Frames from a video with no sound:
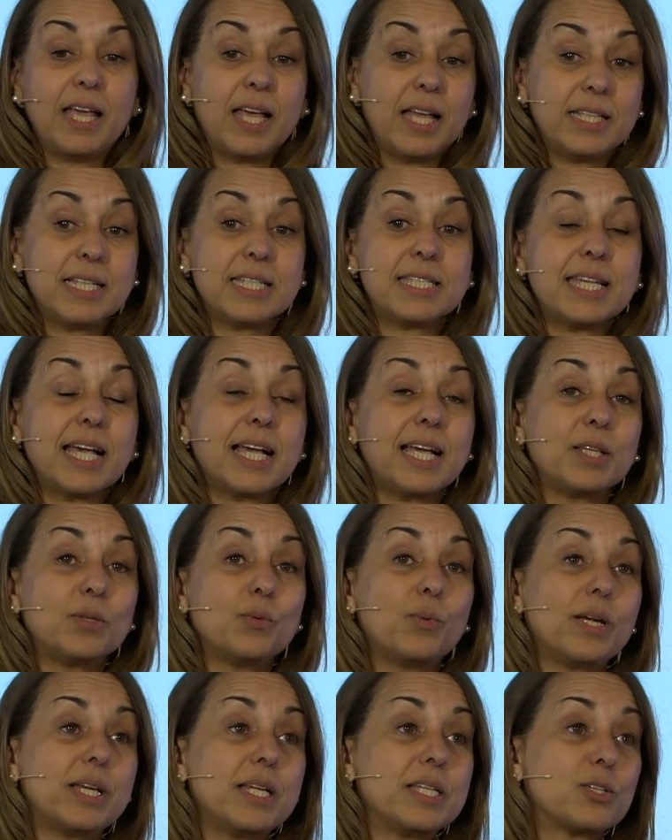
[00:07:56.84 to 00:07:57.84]
The second
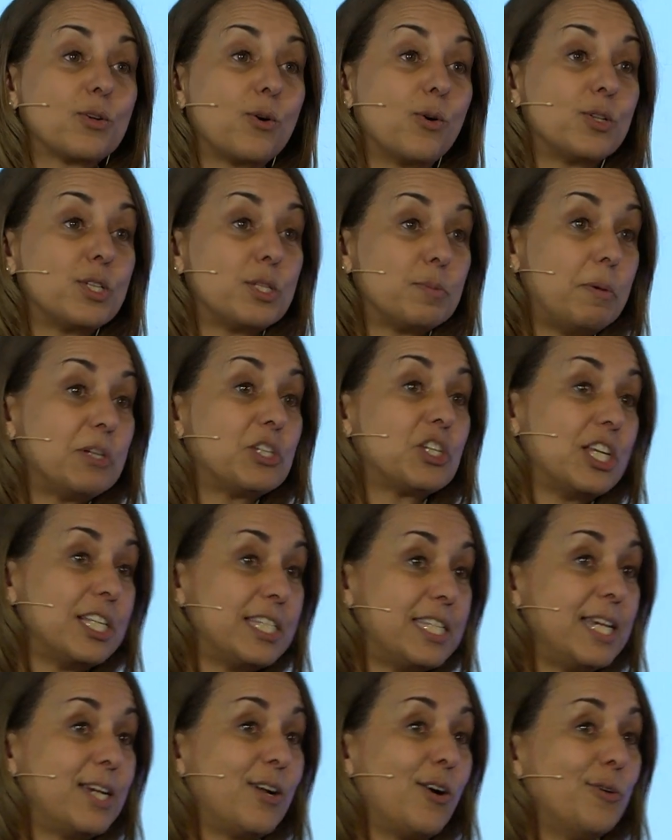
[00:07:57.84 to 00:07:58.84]
one is called
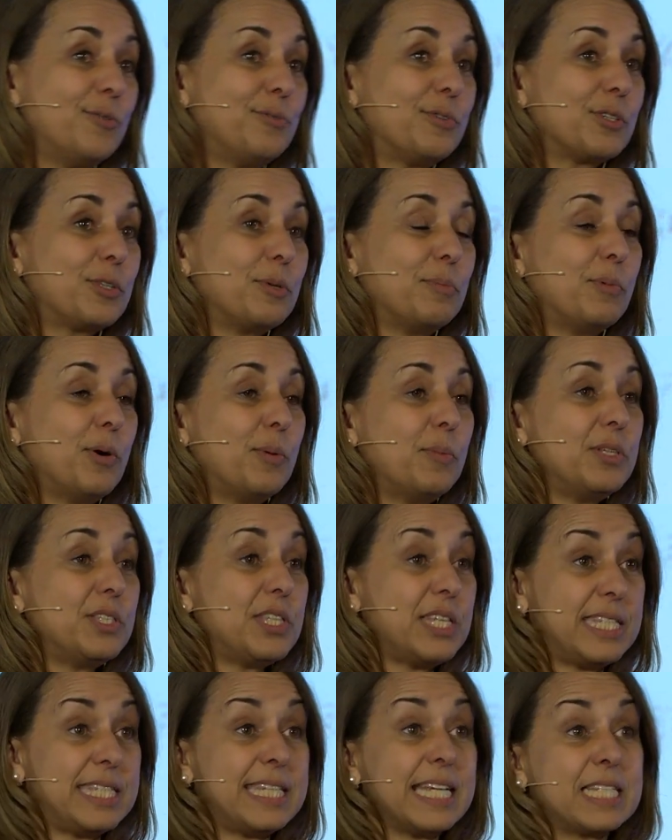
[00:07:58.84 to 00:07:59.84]
Specialty Co. For the moment
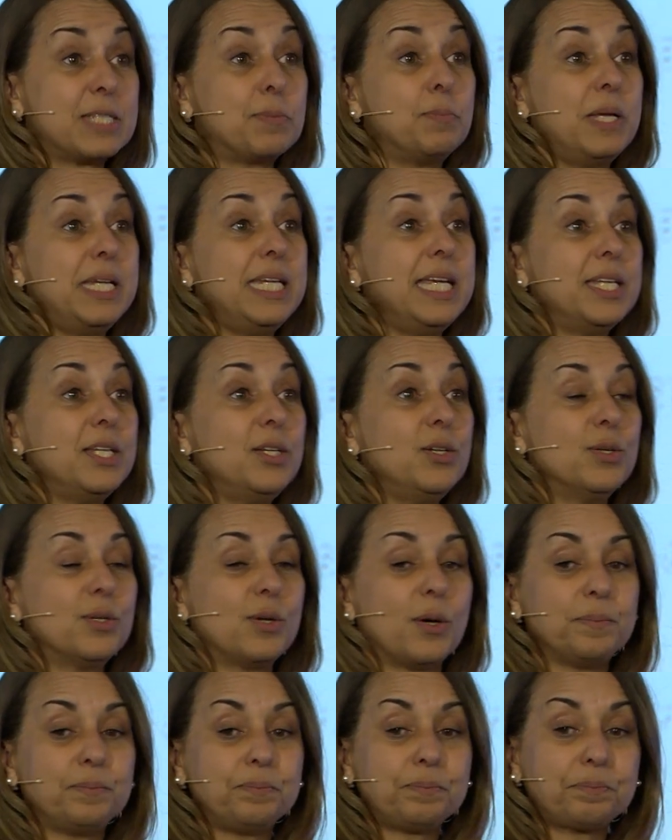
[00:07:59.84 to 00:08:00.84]
is 6 billion euro.